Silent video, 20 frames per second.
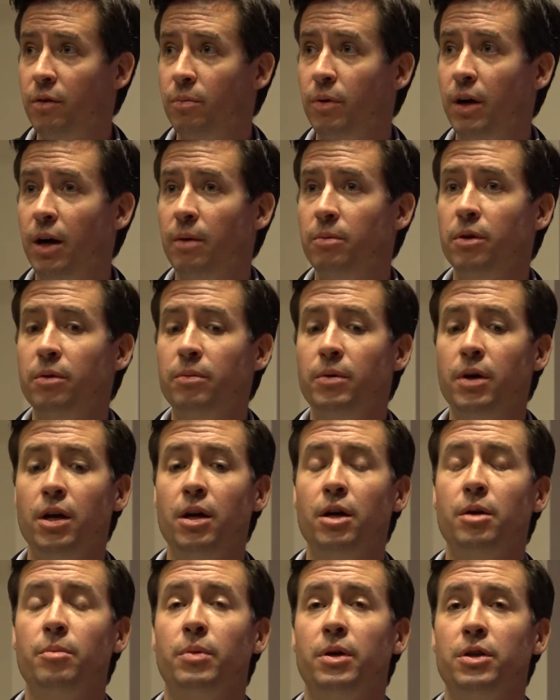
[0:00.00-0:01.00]
problem,
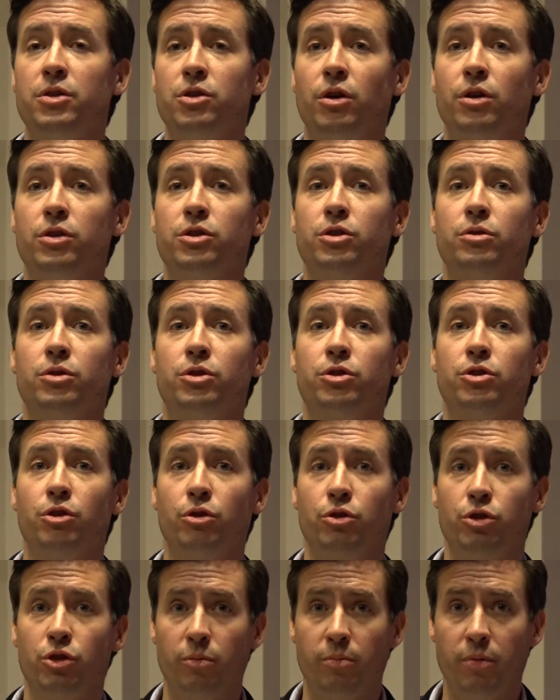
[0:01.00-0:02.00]
but it's also a
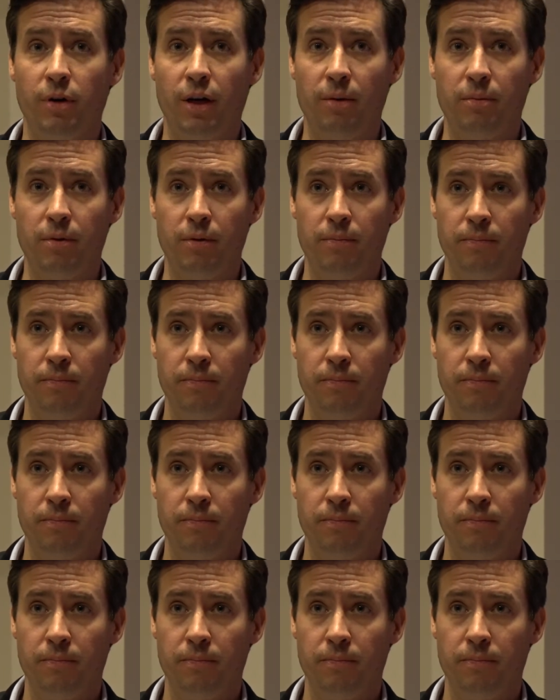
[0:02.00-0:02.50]
social problem.